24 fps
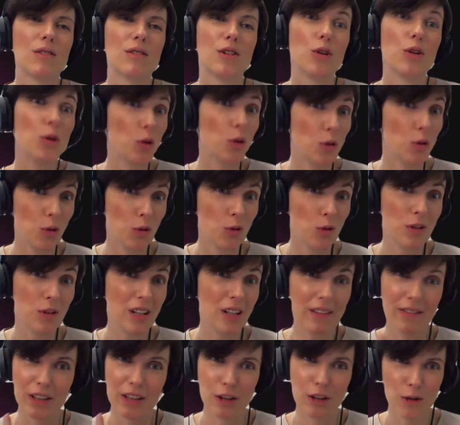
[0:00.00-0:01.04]
who,
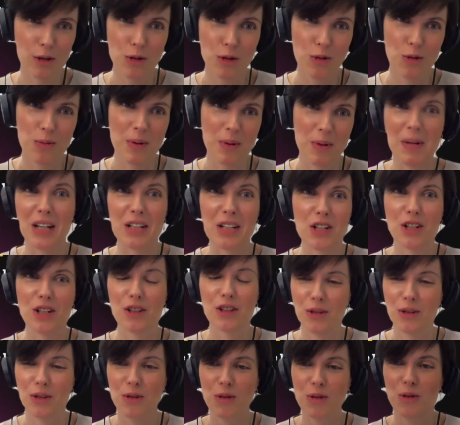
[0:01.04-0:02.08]
even who, we
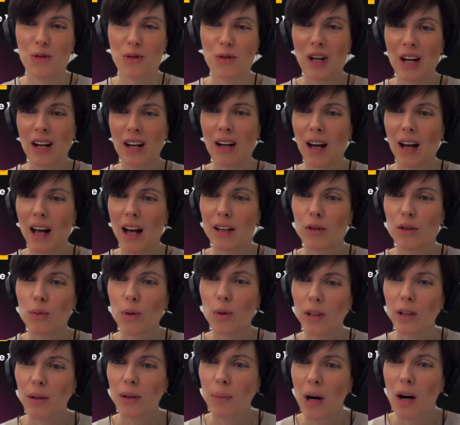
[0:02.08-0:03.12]
mentioned who, and
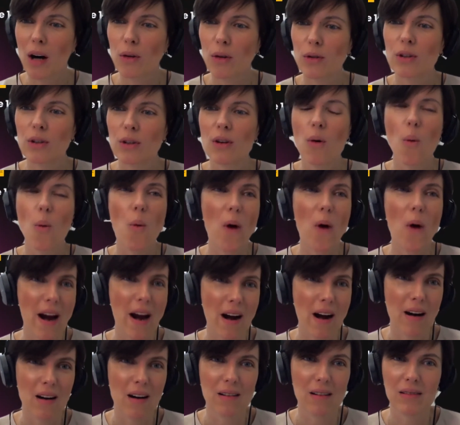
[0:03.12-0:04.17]
what about
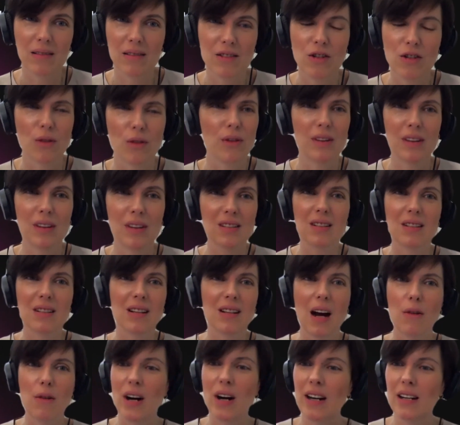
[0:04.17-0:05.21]
where? So this is
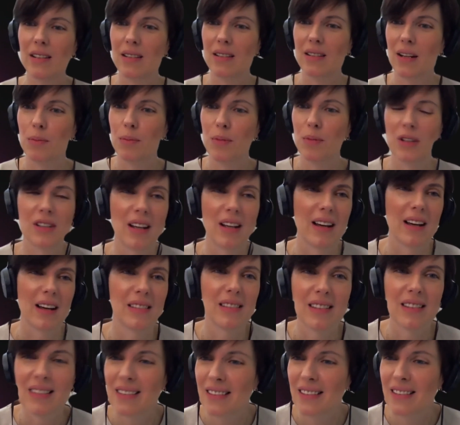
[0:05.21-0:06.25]
how I interpret that.
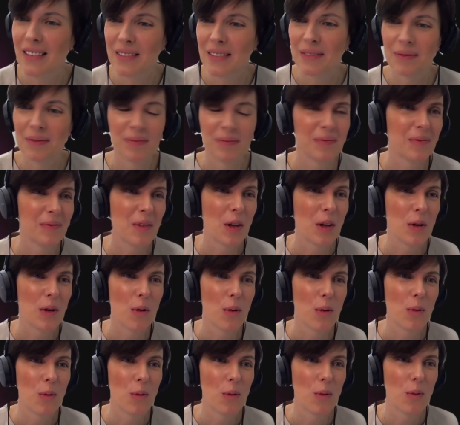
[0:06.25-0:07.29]

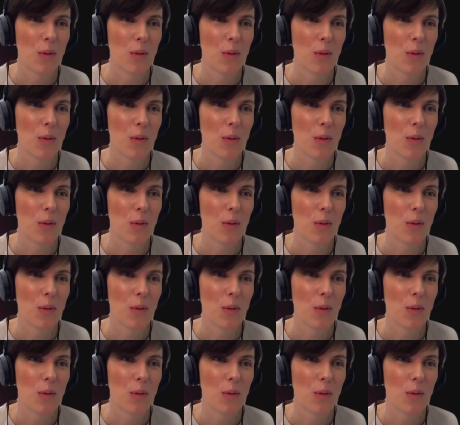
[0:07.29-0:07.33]
Mm-hmm.